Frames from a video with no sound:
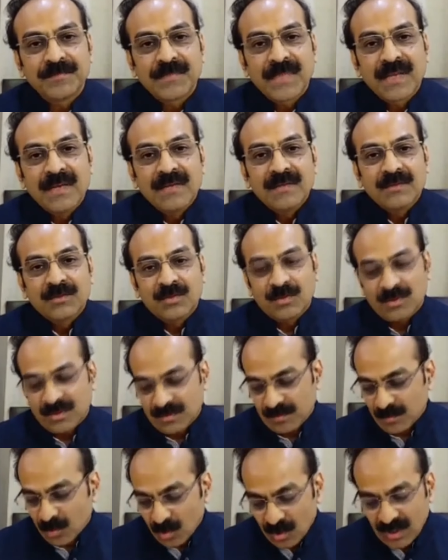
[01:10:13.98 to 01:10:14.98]
So
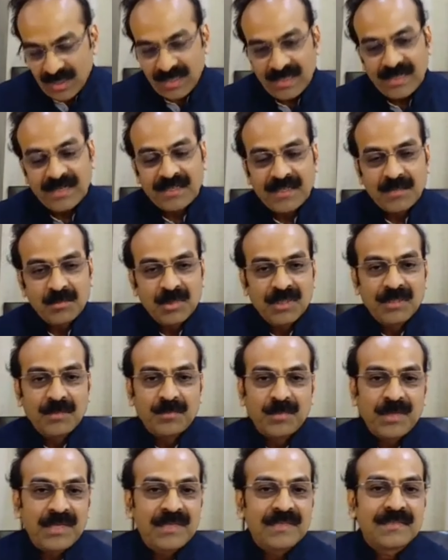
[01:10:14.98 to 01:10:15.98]
more collectible the
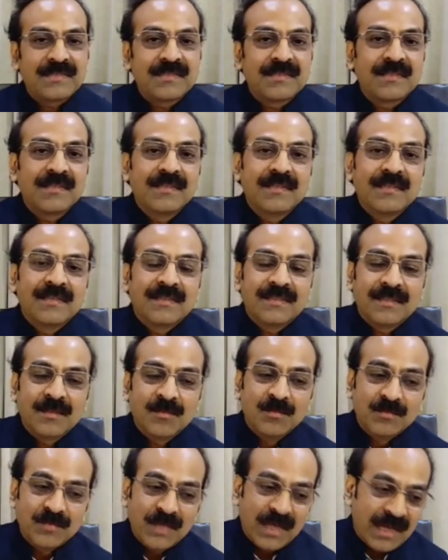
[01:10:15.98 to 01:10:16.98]
piece, the,
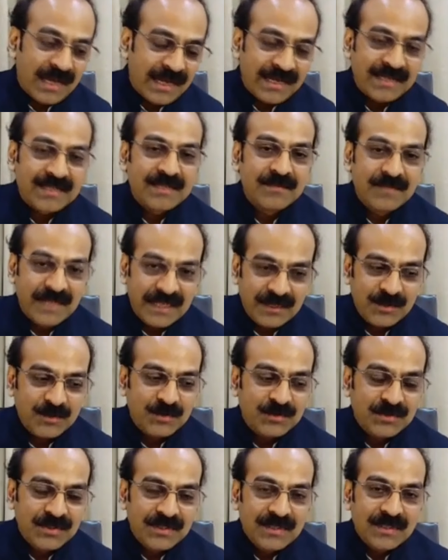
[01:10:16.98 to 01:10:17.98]
the higher the value
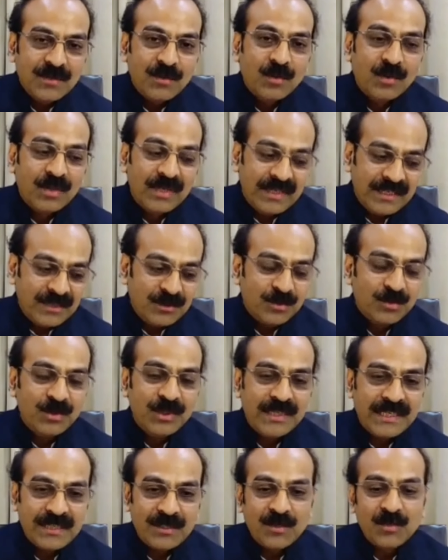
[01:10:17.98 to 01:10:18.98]
only you
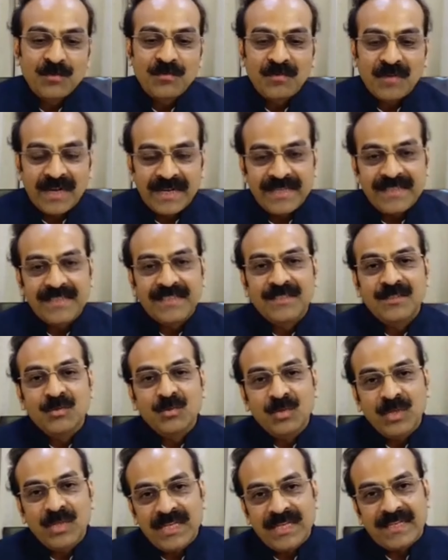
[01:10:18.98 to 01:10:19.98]
need to find the
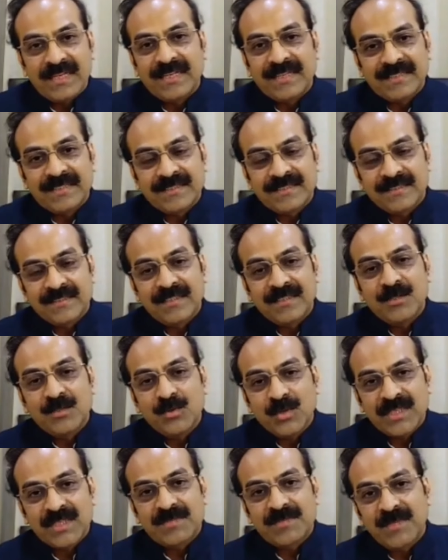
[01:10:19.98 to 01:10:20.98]
uniqueness, the
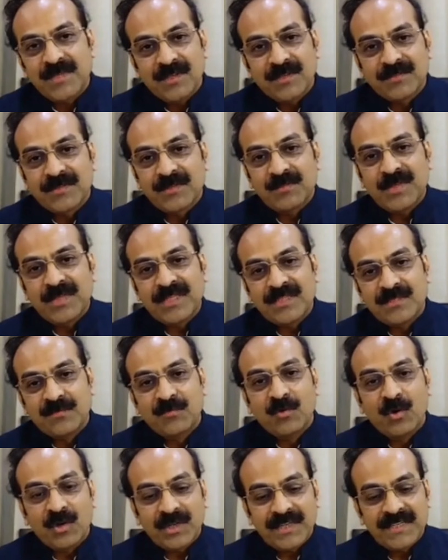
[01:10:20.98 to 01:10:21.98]
USP of the piece.
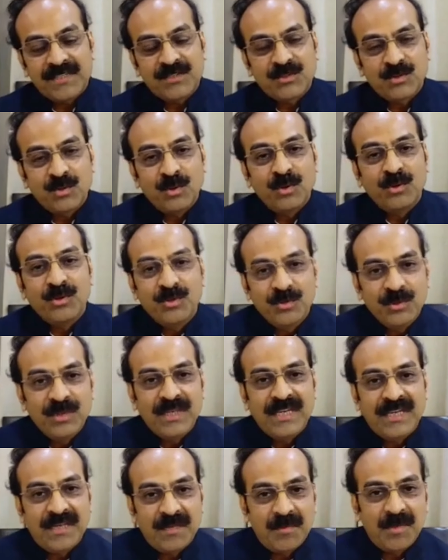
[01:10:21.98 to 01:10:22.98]
What is so
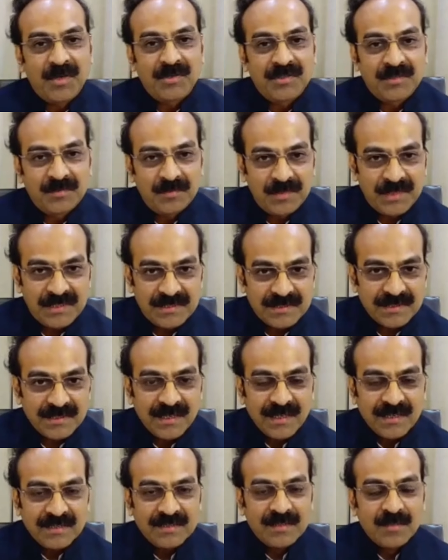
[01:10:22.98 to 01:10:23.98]
unique about the piece?
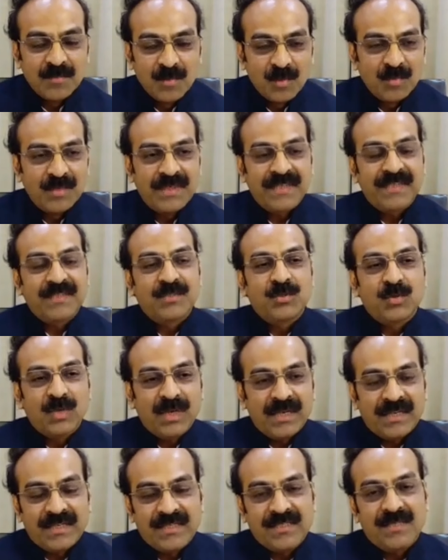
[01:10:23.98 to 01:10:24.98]
The moment a
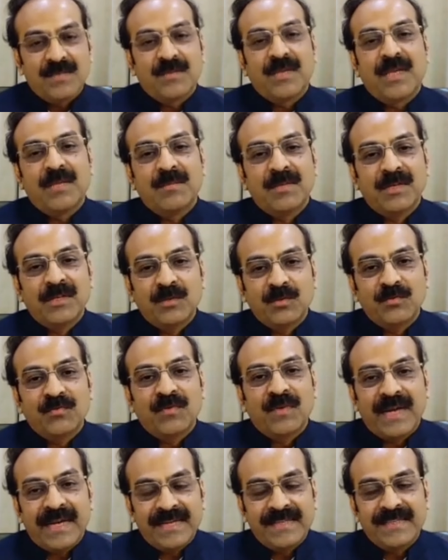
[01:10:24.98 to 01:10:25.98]
jeweler is able to
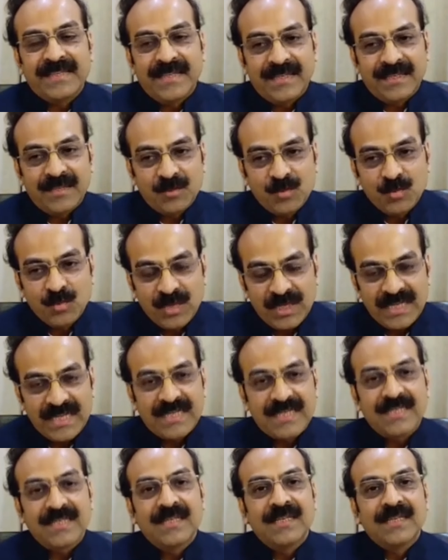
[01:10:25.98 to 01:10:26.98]
find that unique
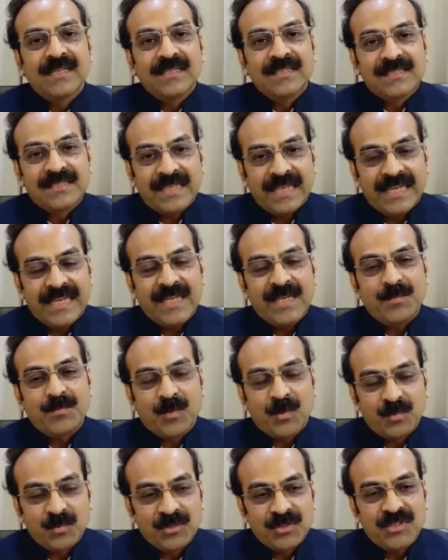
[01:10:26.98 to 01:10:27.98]
selling
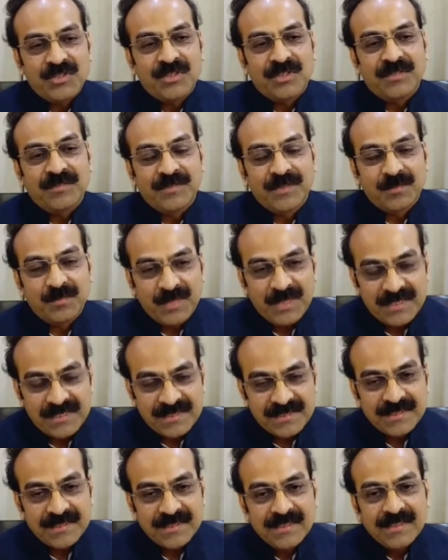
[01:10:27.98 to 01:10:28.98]
proposition of the
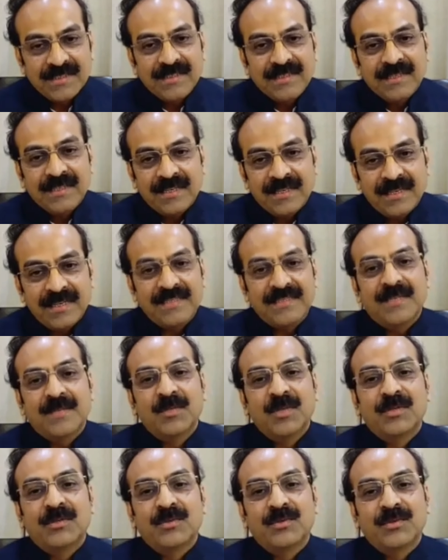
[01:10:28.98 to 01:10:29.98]
piece, he is
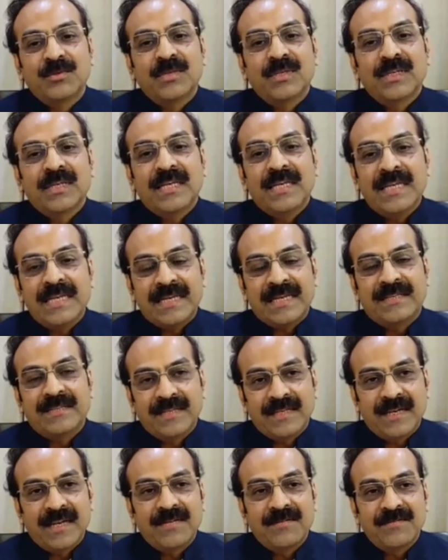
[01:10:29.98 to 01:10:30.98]
able to, he can
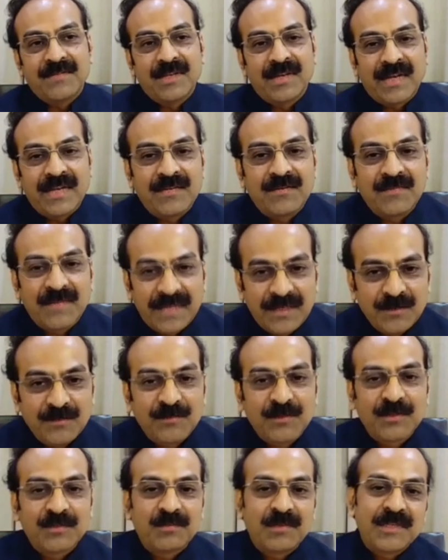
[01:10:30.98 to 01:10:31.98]
derive the right value for
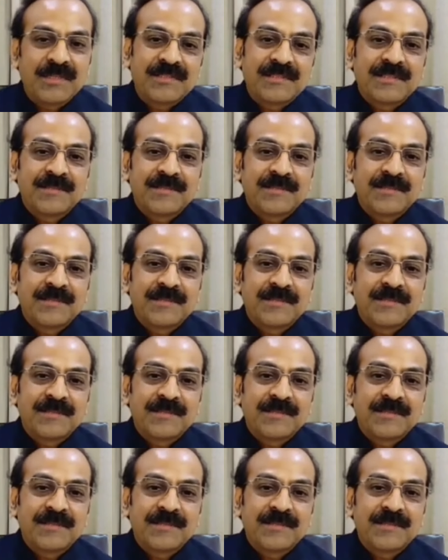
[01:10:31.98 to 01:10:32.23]
the piece.